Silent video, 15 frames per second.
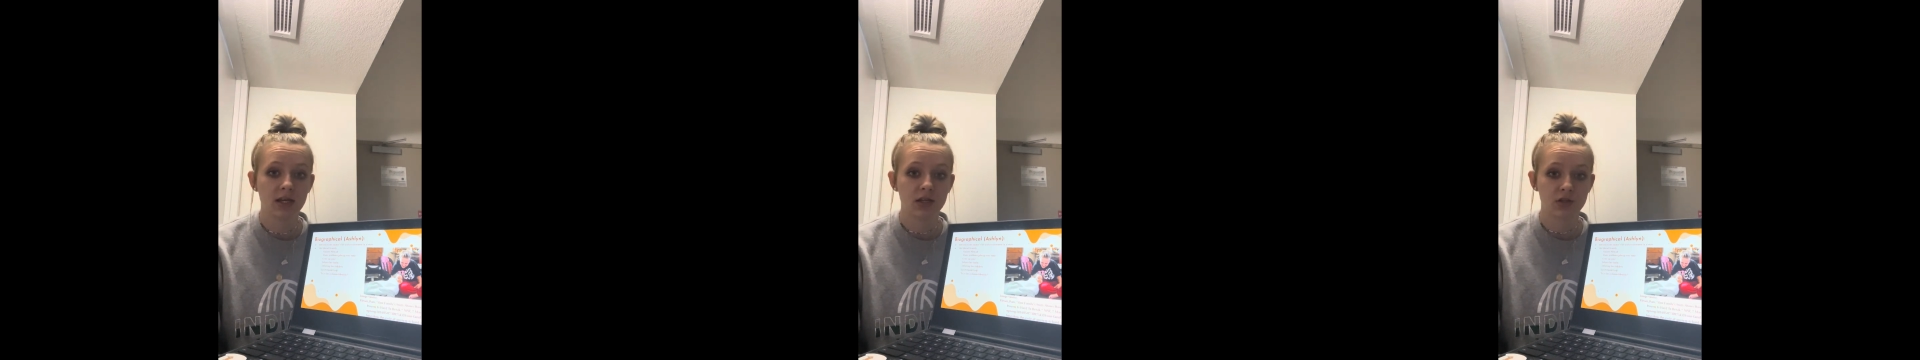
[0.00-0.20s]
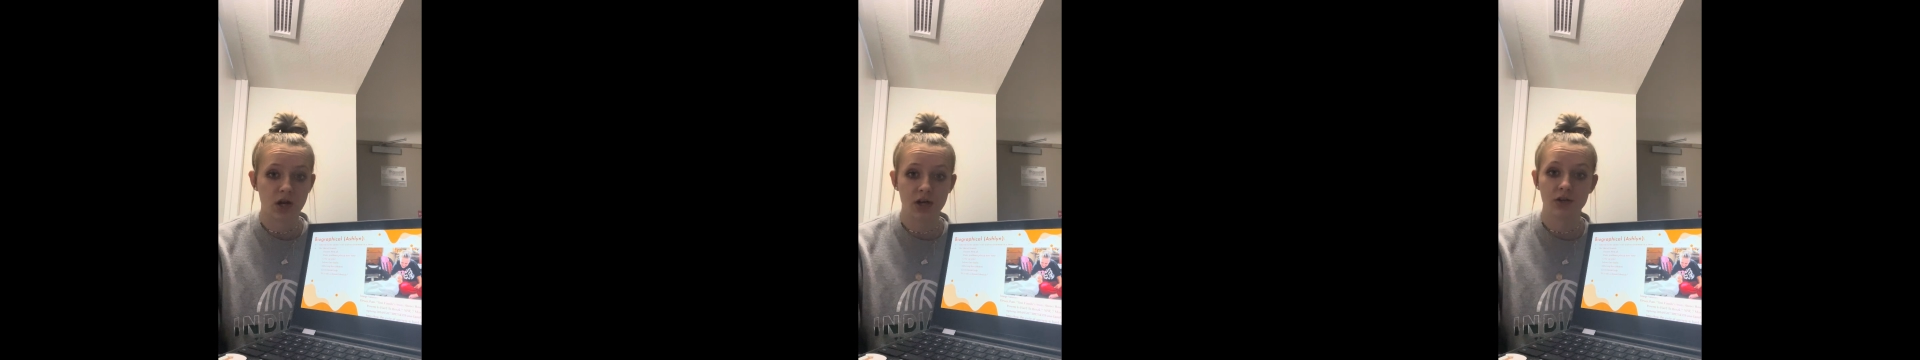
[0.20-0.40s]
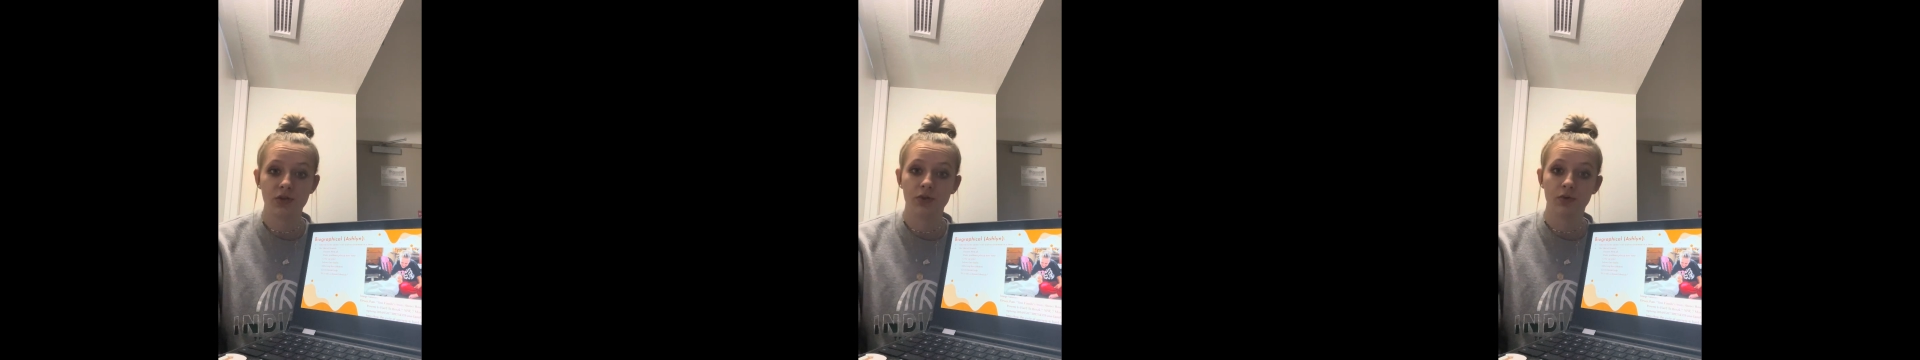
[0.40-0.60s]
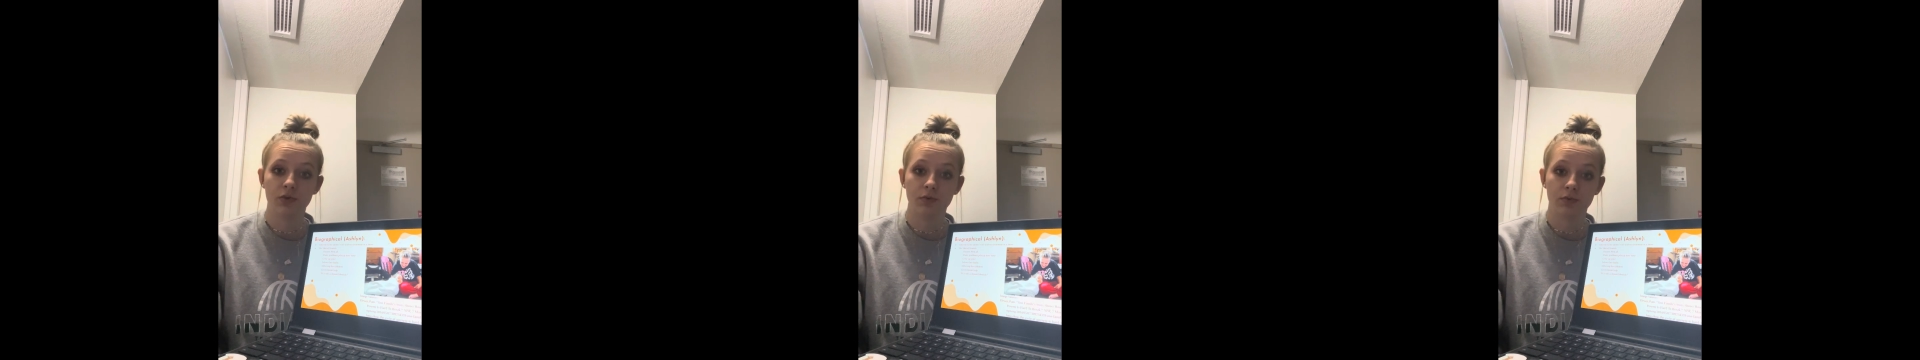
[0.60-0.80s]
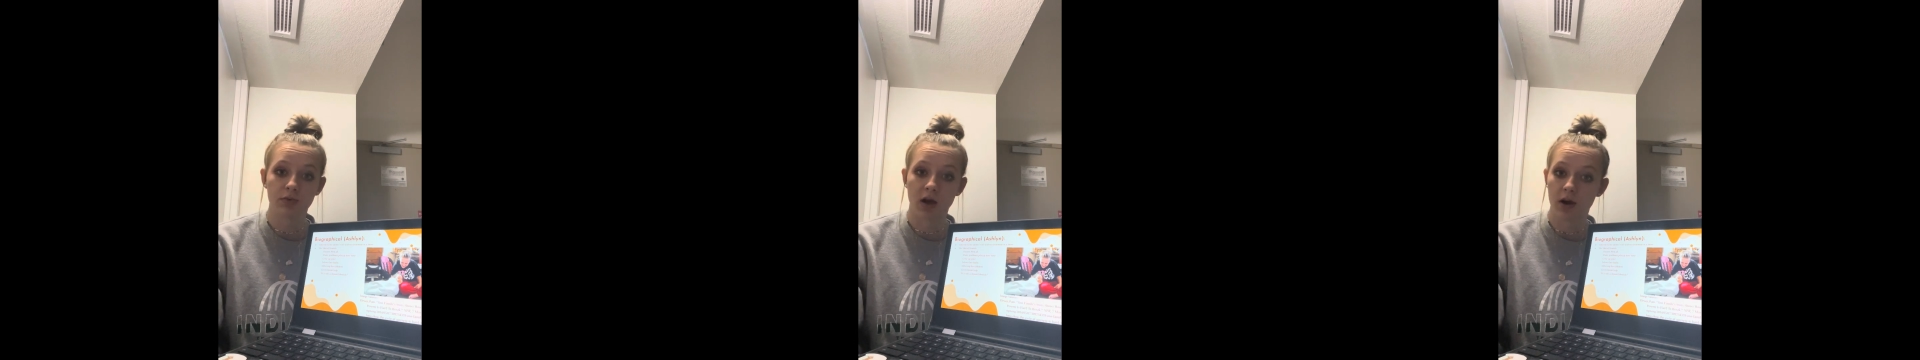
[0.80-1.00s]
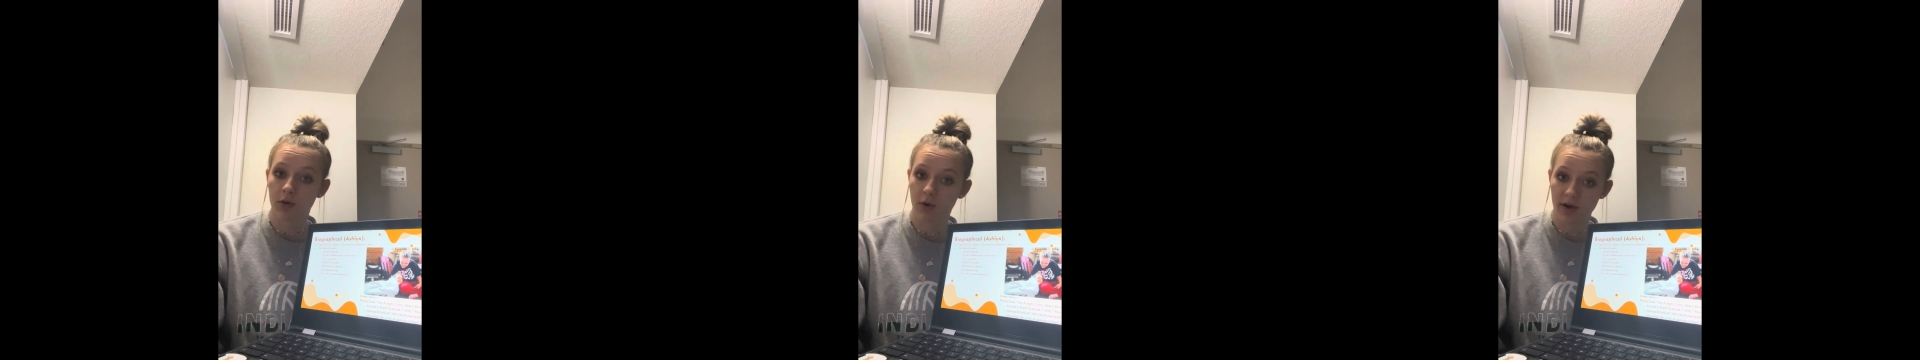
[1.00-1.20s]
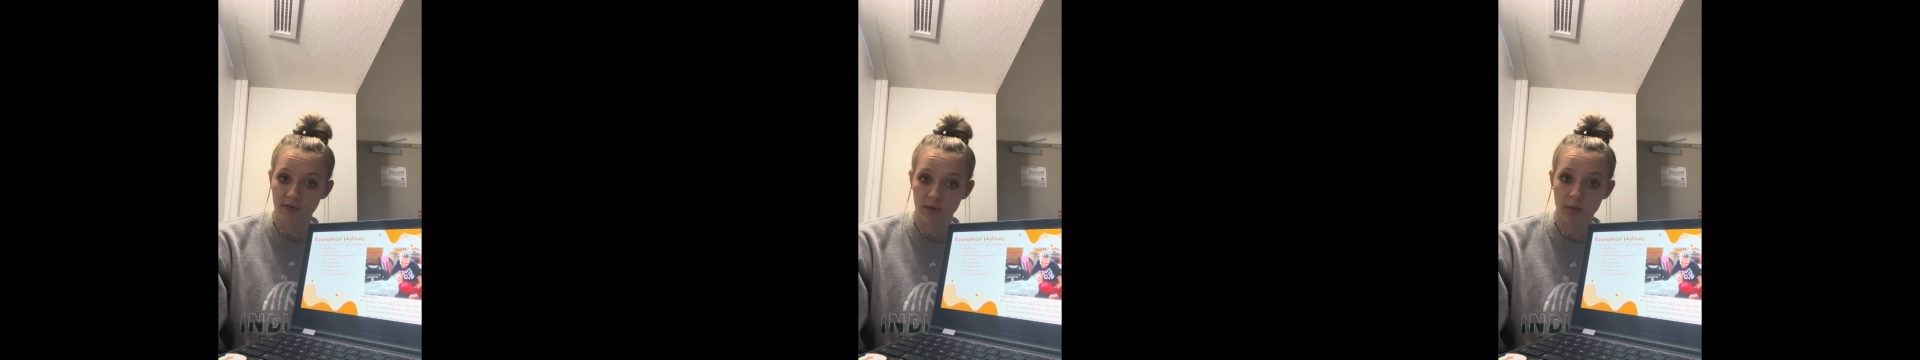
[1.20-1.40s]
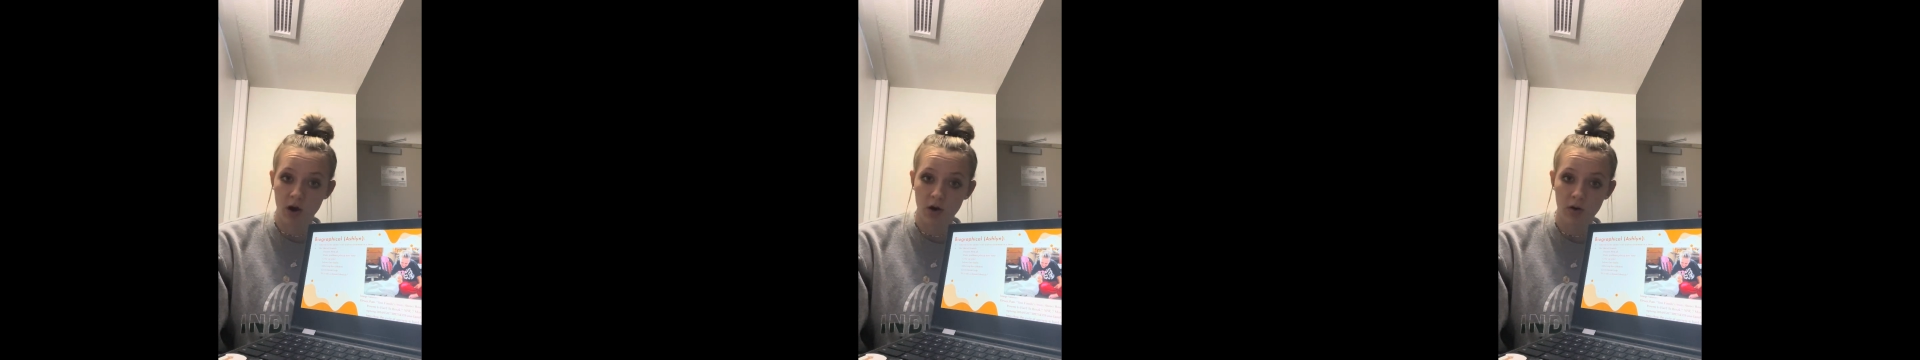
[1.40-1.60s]
tried to run away
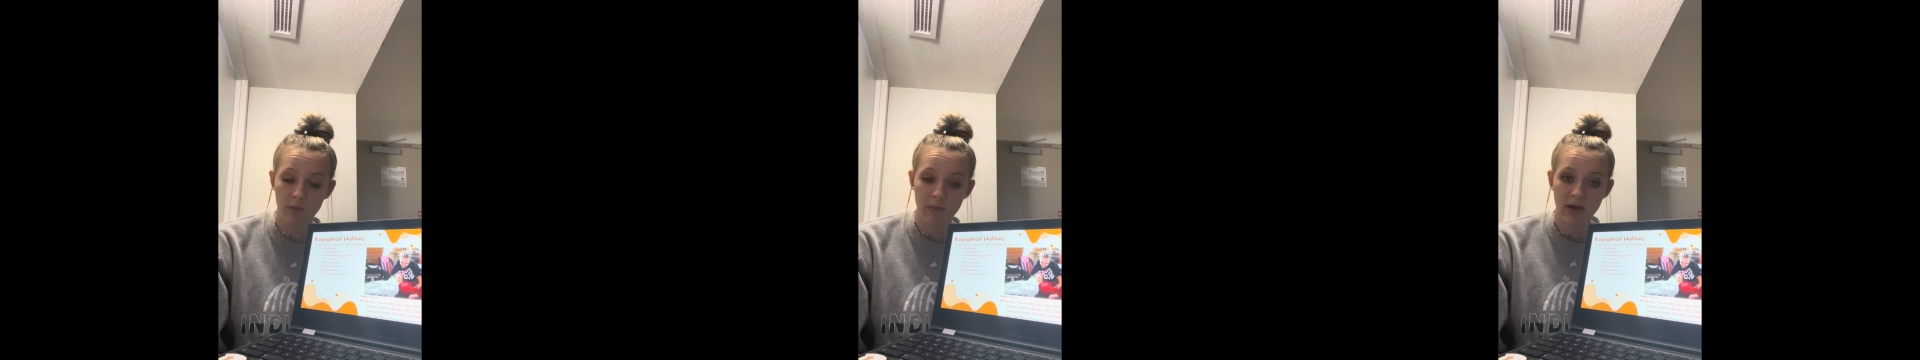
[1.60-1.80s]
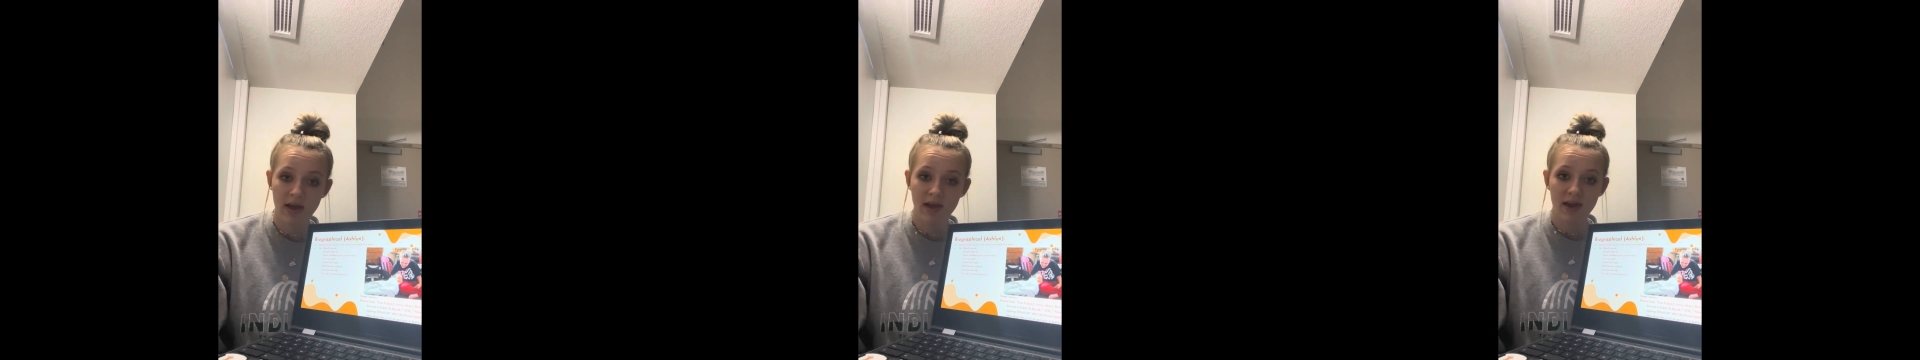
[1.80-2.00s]
from home.